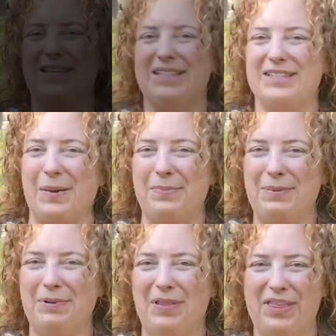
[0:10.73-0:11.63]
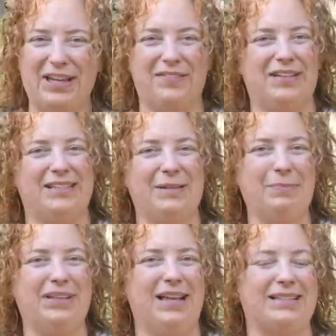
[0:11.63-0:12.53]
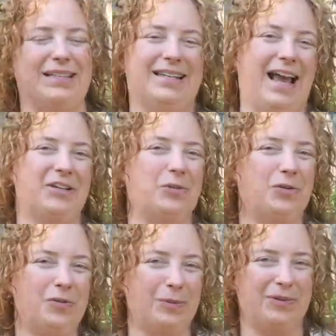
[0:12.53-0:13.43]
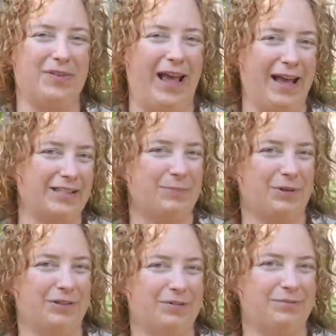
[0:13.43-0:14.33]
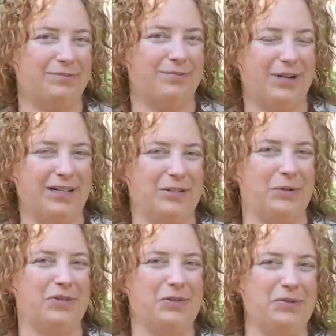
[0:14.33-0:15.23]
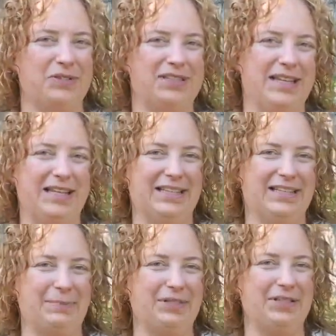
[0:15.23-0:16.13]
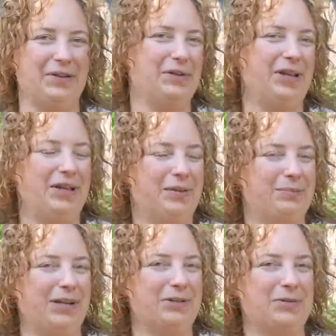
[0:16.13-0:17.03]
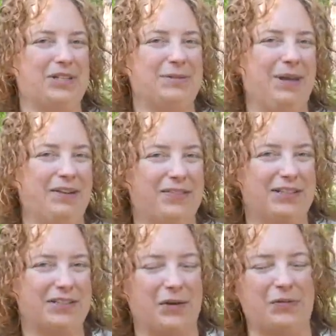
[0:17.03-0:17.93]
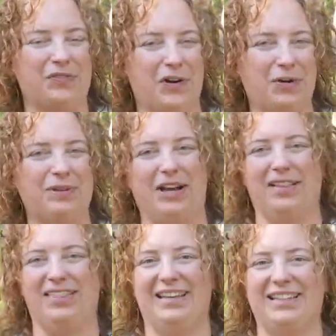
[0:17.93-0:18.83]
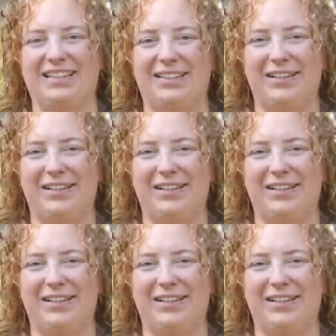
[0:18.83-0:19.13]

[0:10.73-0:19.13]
Some people think of it simply as a natural form of aspirin, but as you'll soon see in this episode, meadowsweet's benefits go far beyond this.